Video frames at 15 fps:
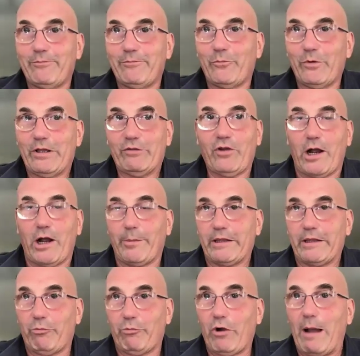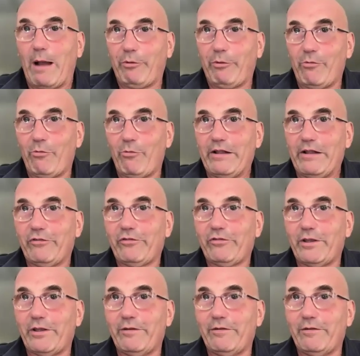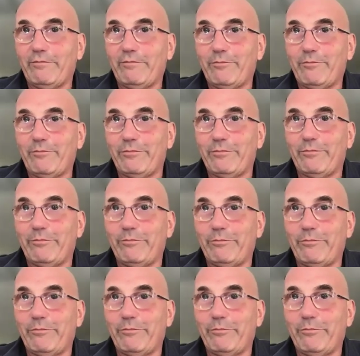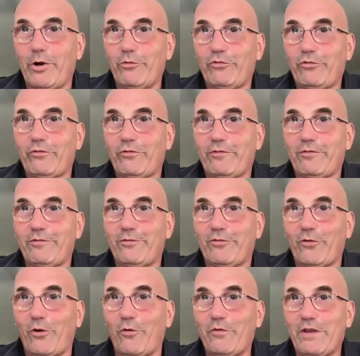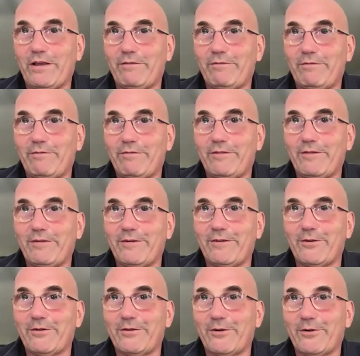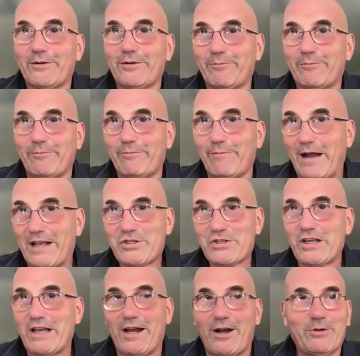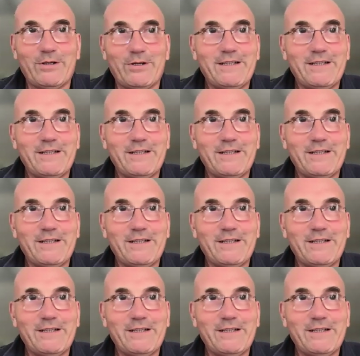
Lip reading: We could talk about the property rights in post-Soviet Moscow,